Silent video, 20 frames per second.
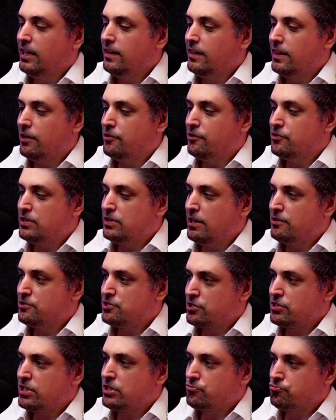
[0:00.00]
there's
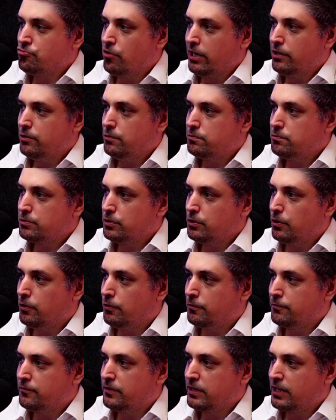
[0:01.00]
just this record
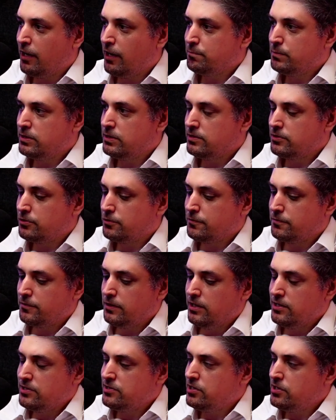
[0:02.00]
of the government sort of
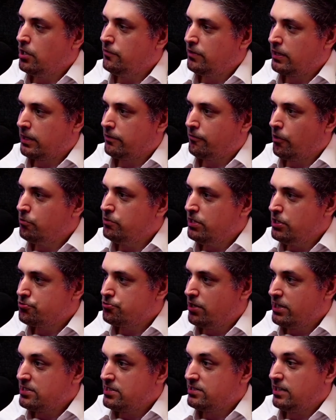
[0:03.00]
serving their own
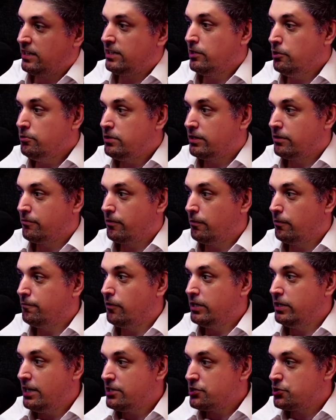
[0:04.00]
interests, including their own
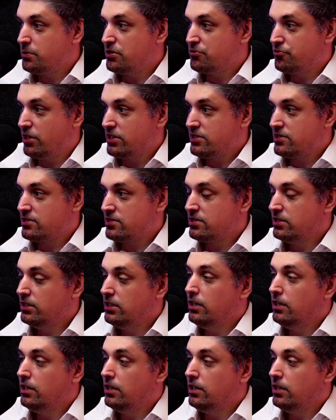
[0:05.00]
financial interests,